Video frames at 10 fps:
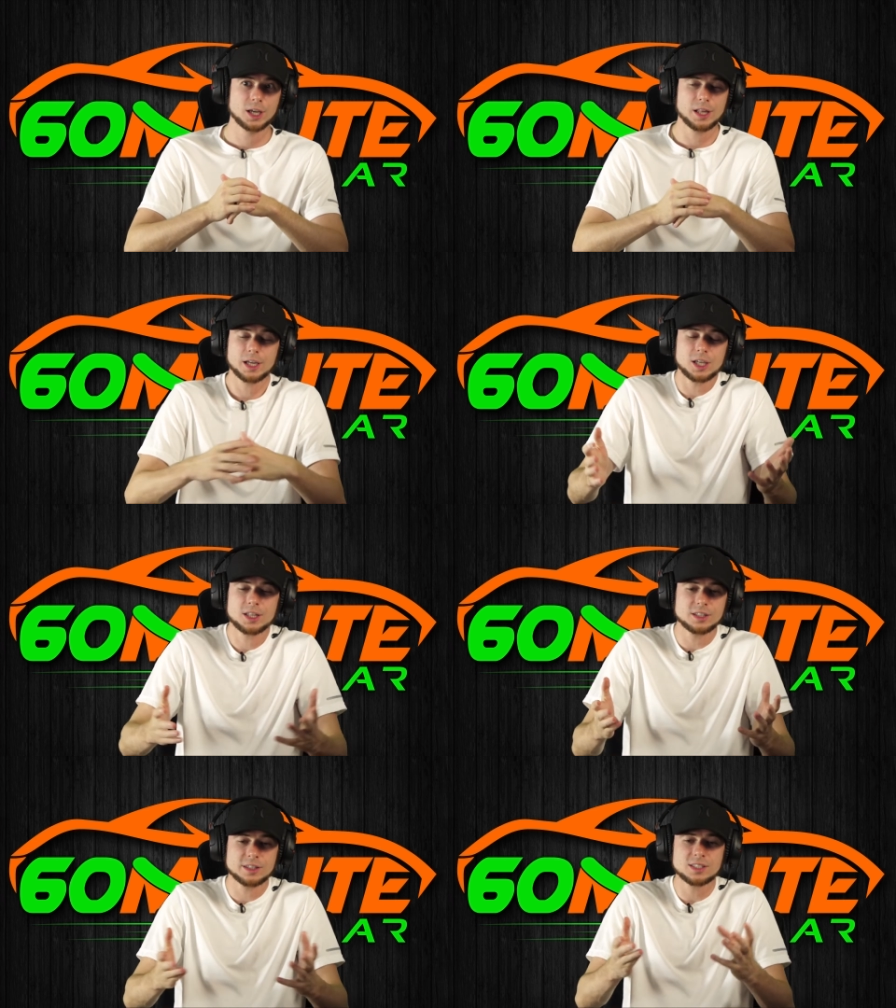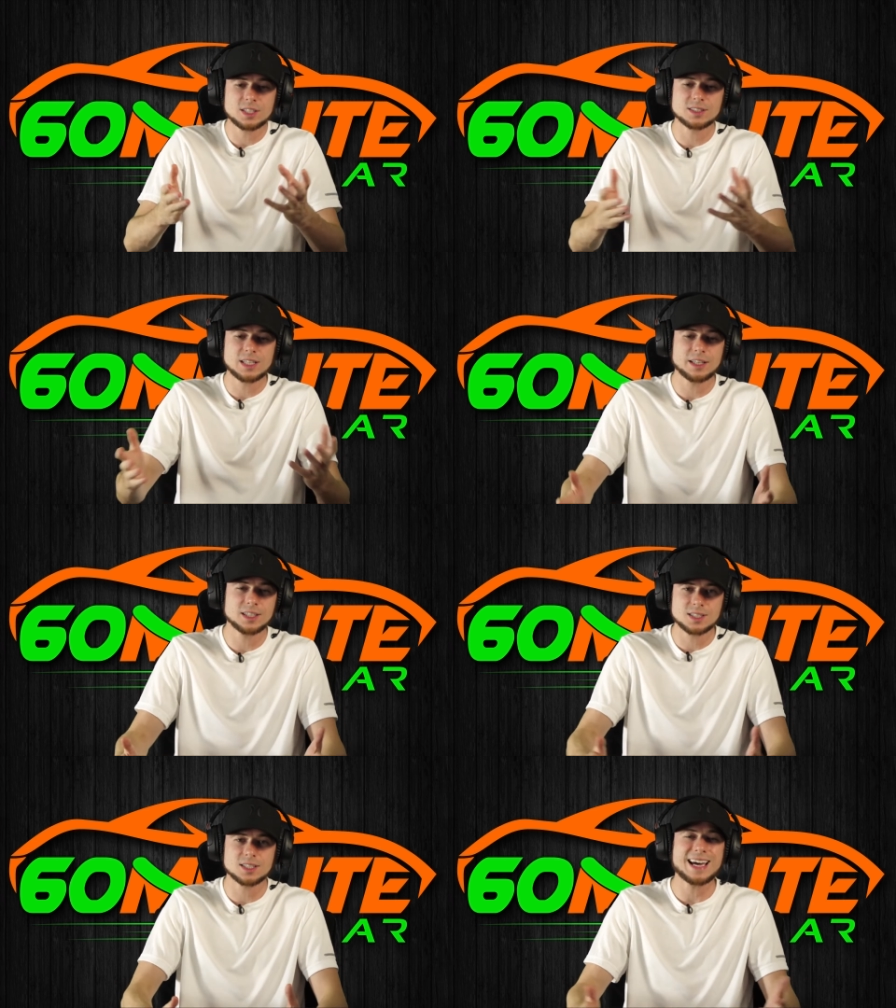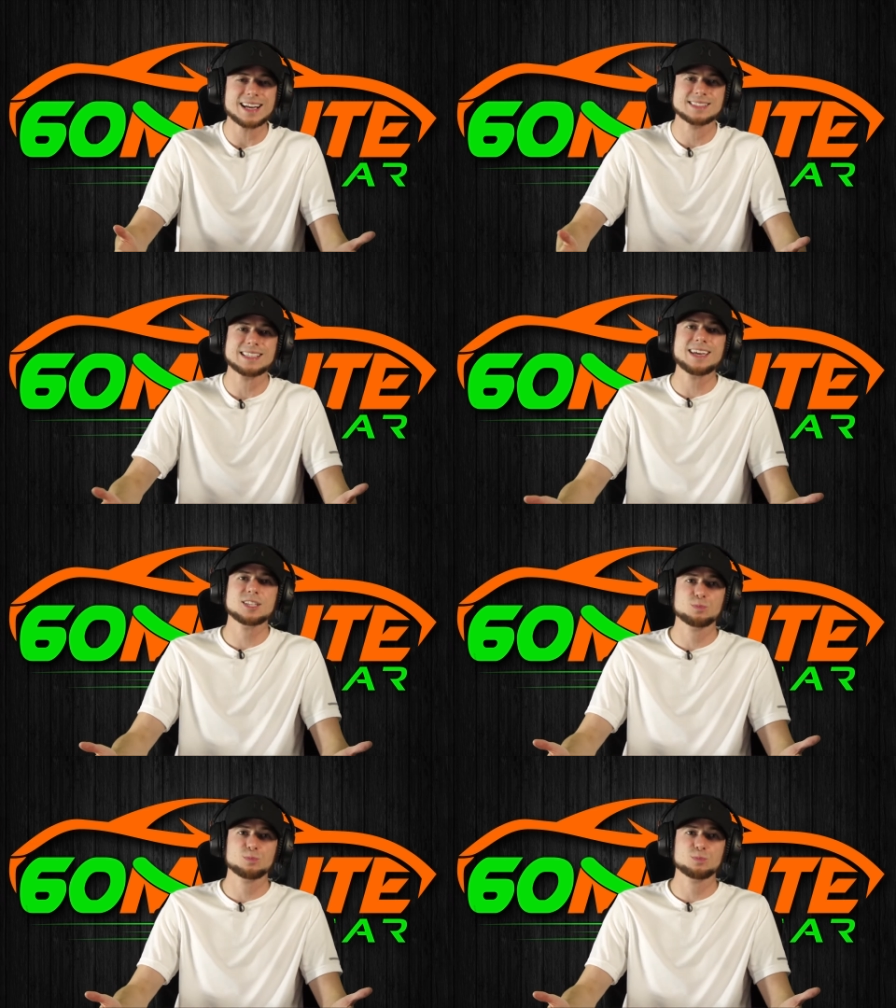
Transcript: Like, it, right. this, is not, this is not a science